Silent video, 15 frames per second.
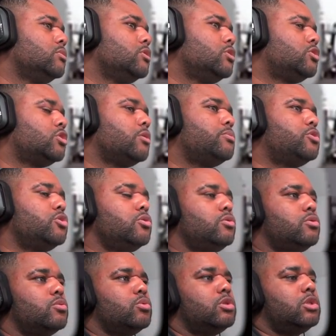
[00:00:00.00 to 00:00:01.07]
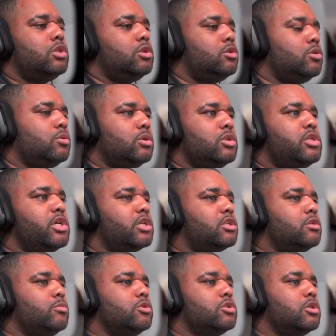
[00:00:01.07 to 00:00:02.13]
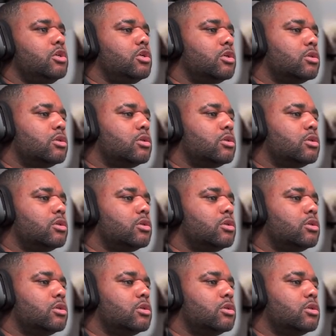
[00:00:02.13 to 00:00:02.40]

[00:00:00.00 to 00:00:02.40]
Subdues? What did he do? Inject him or something?